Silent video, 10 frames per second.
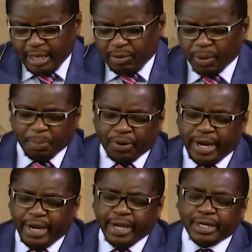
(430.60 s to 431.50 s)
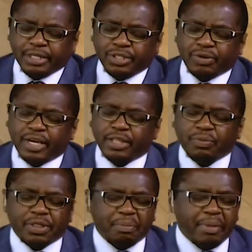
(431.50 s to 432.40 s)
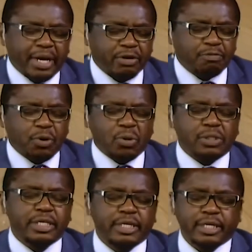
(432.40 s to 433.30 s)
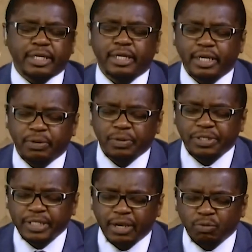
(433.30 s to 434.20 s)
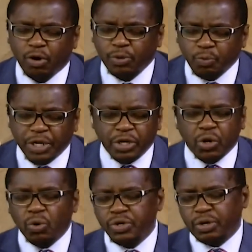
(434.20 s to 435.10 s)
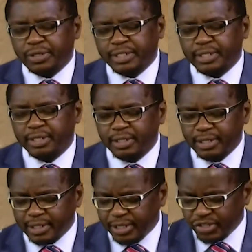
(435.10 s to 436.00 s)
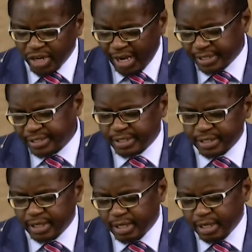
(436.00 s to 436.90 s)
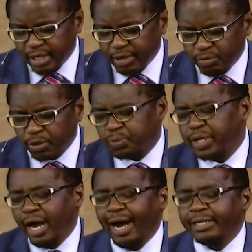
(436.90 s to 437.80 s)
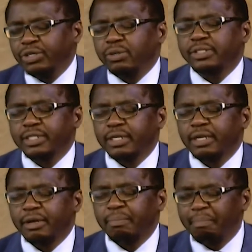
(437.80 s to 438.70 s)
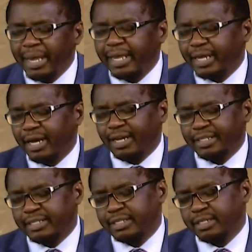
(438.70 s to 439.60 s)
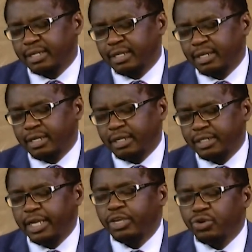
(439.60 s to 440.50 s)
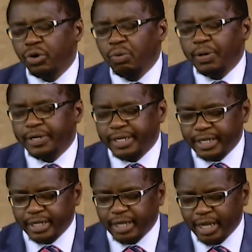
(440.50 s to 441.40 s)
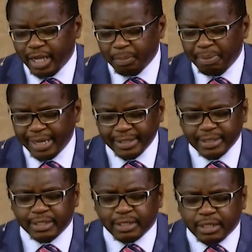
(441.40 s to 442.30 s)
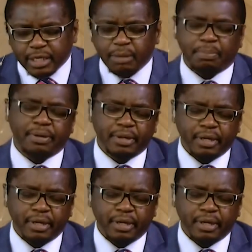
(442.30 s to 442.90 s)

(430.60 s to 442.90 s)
We pray together with the man of old, and we say, "What we know not, teach us. What we are not, make us. Take your word and plant it deep